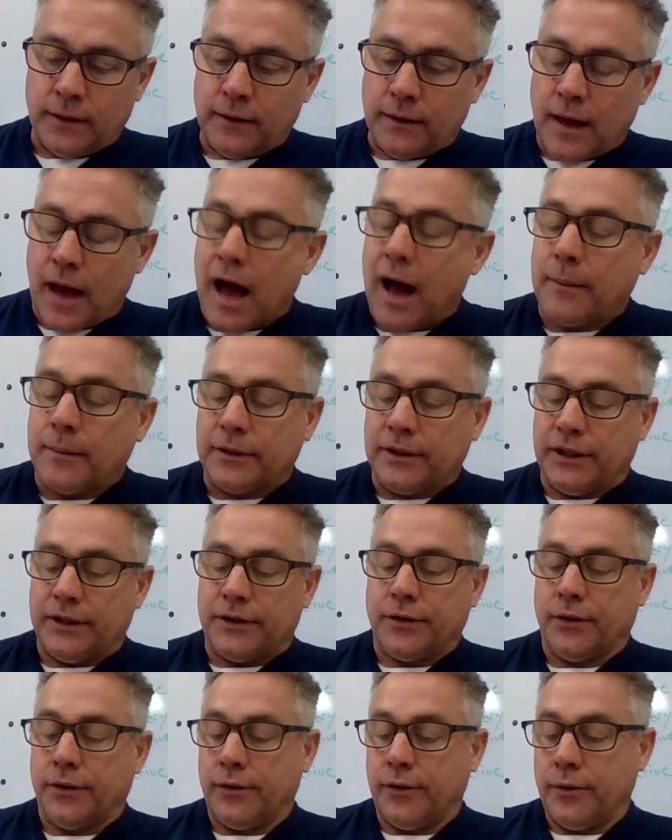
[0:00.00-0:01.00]
Homily
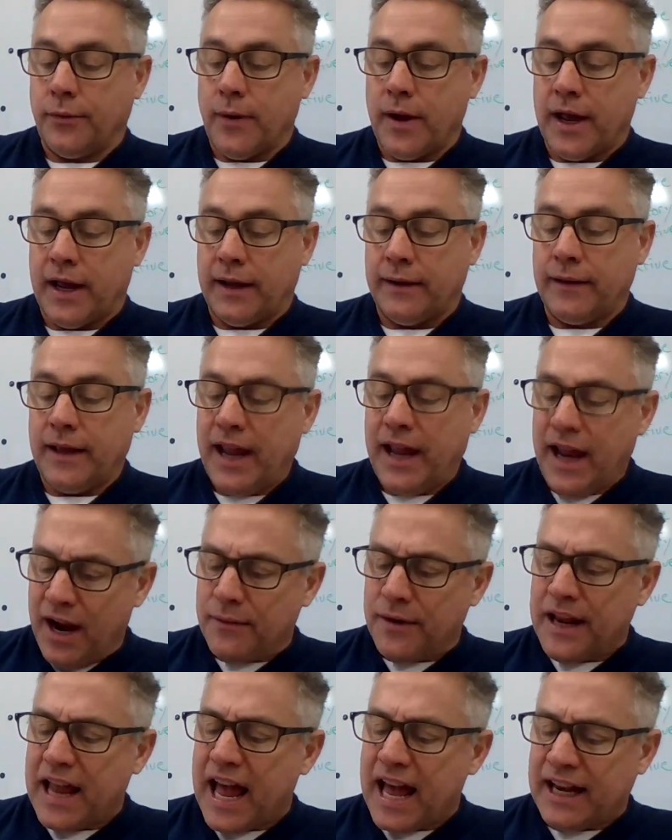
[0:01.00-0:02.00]
turned away.
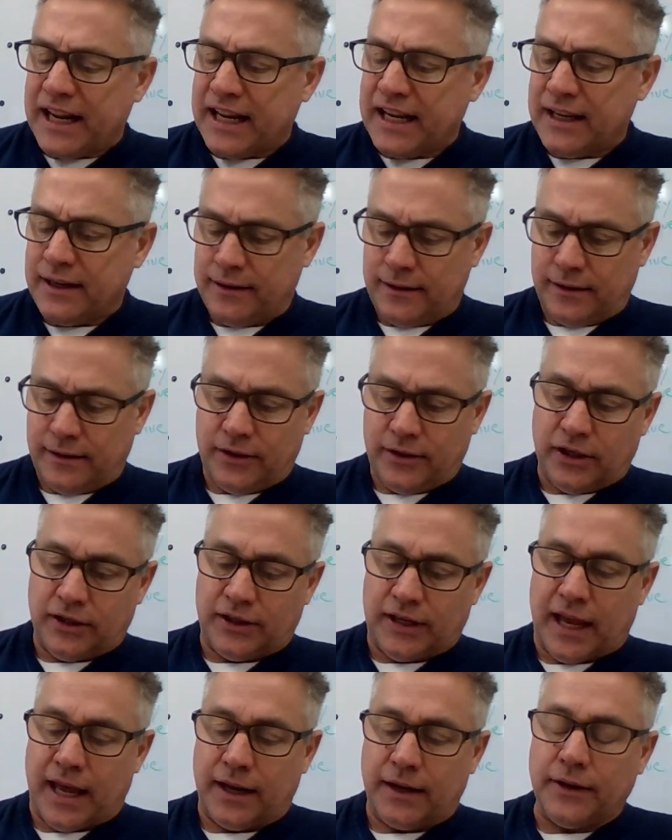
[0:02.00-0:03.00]
Arrietty, she
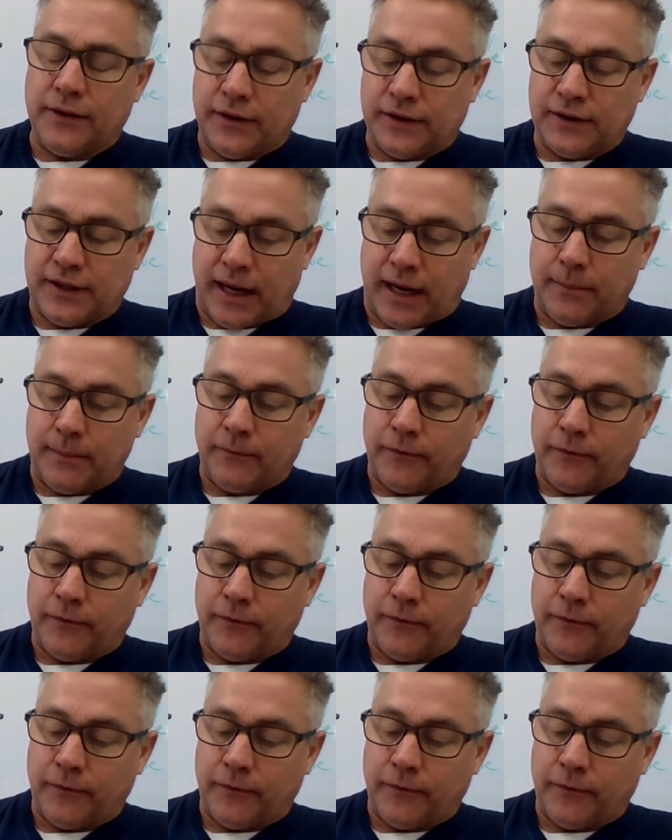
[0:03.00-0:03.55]
said in the same